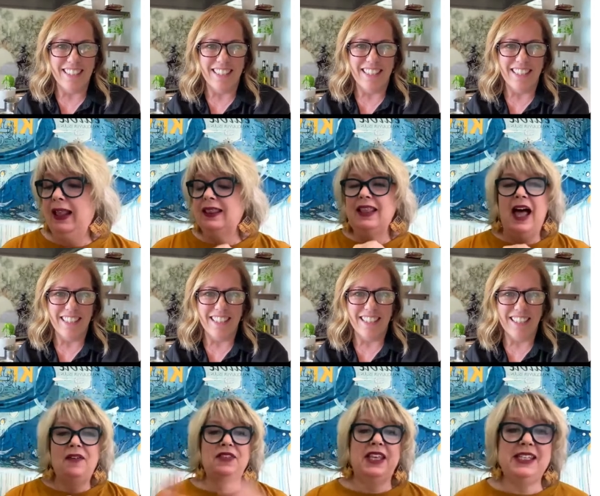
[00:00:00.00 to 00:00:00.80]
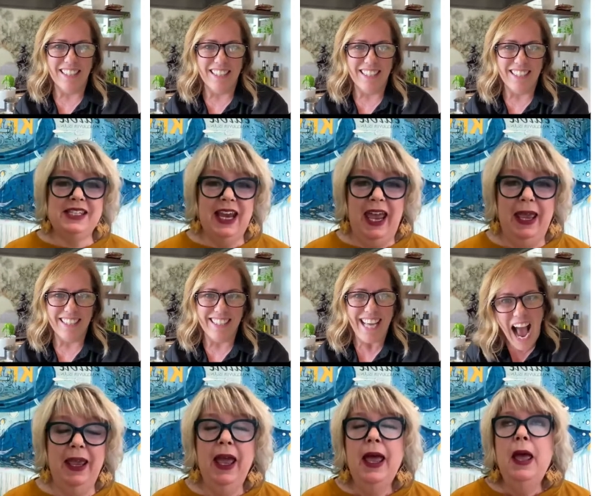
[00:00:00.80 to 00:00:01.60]
Speaker 1: love this
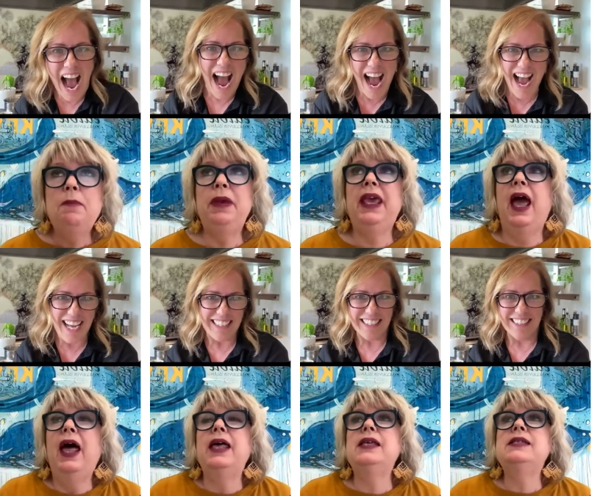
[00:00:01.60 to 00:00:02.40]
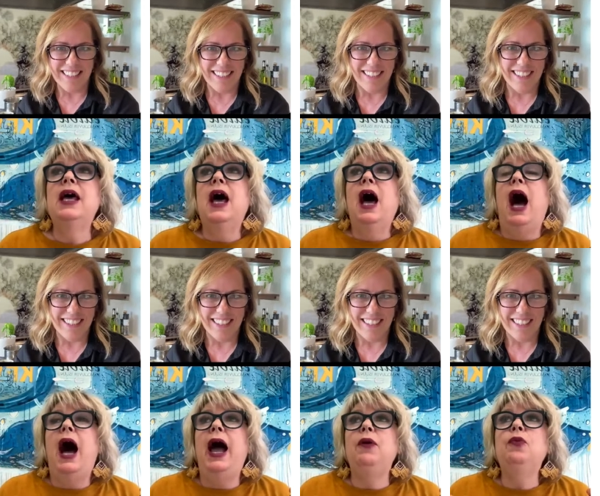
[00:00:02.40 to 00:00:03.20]
day because
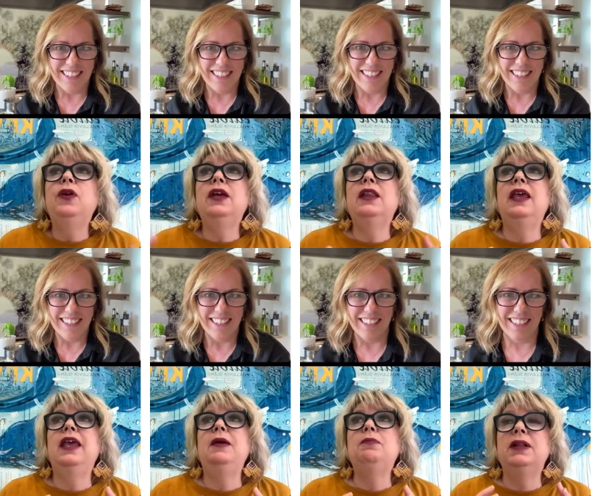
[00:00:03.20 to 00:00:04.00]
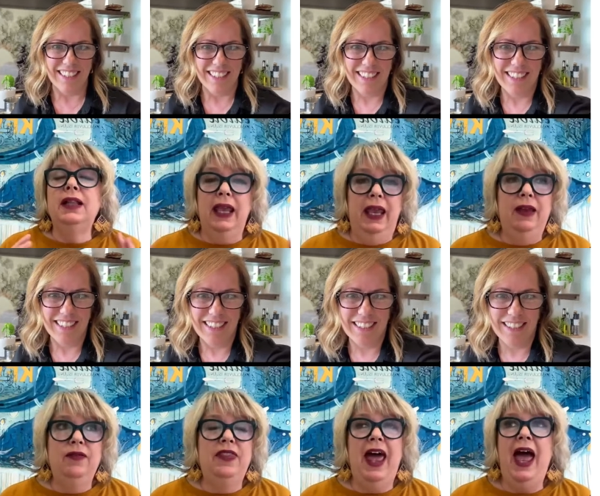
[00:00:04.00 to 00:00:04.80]
I really
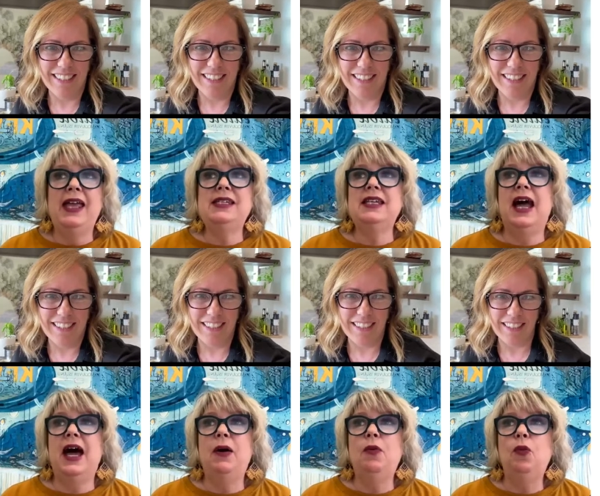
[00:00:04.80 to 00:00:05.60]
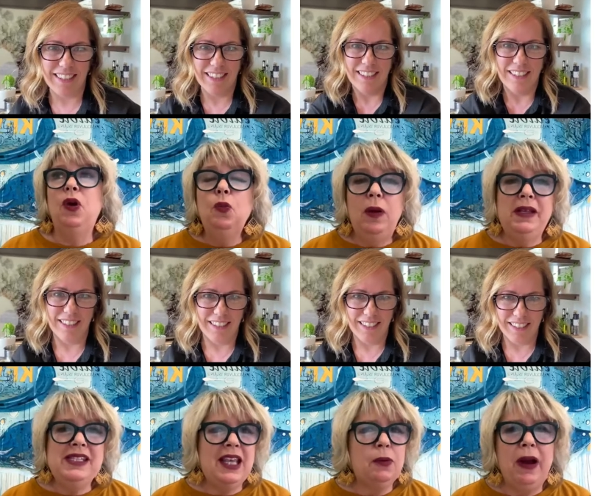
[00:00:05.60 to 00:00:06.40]
believe that um, when women
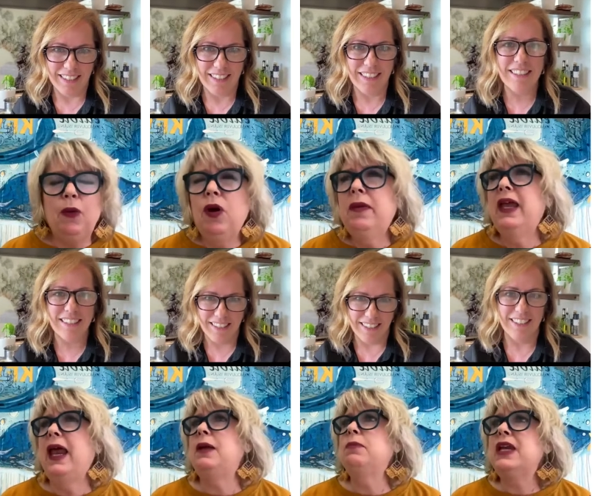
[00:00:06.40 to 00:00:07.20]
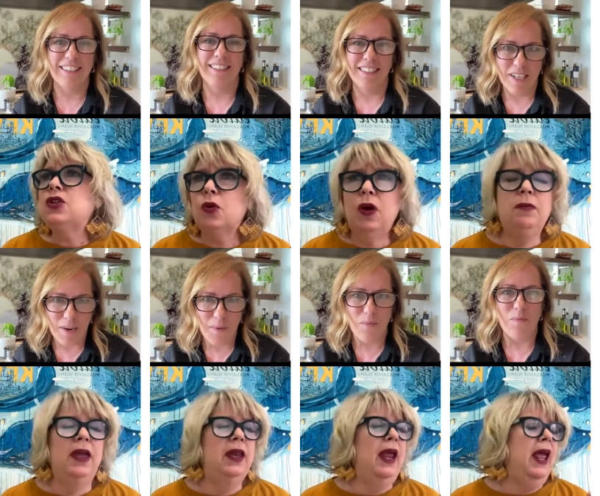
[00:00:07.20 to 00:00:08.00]
celebrate women and mentor
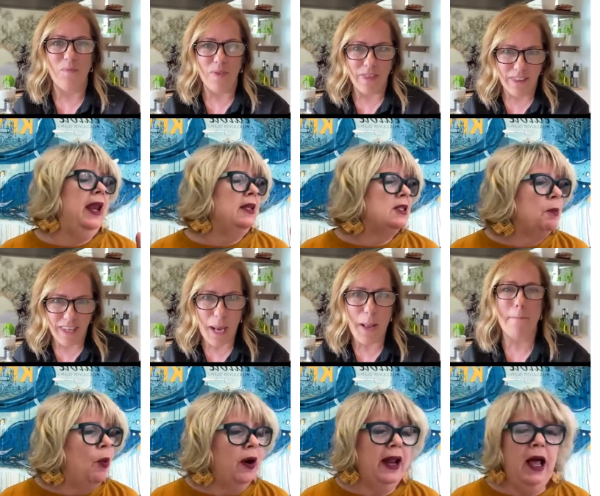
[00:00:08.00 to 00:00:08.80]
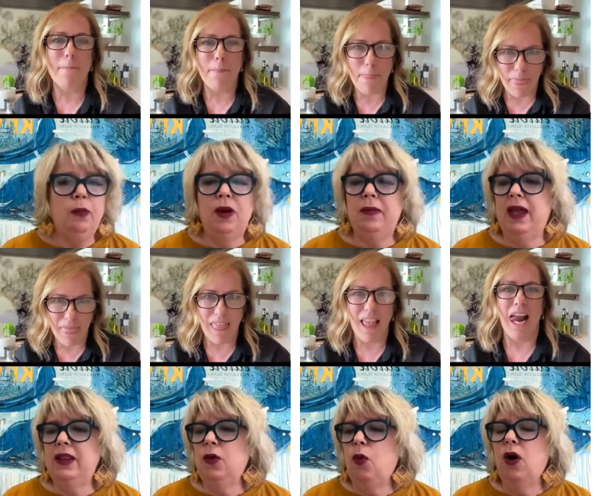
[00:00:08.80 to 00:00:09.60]
women and support and help
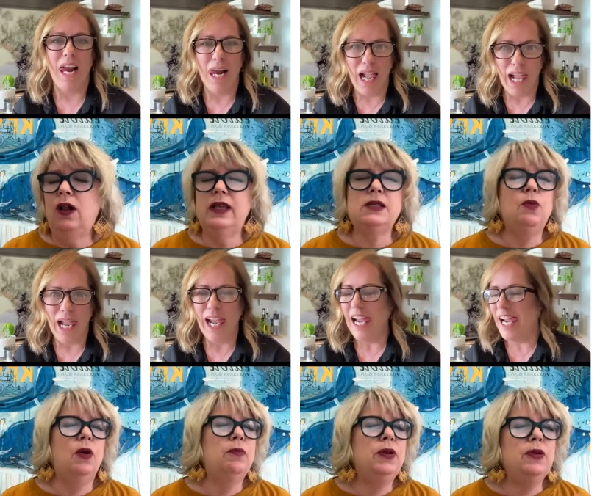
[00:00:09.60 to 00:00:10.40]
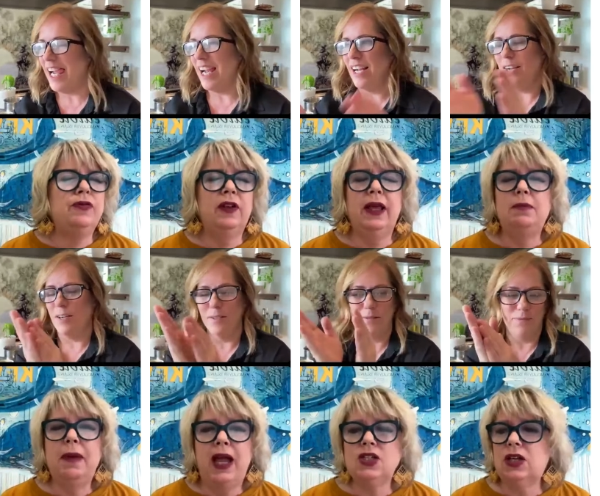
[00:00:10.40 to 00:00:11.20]
women, the world is more beautiful and not.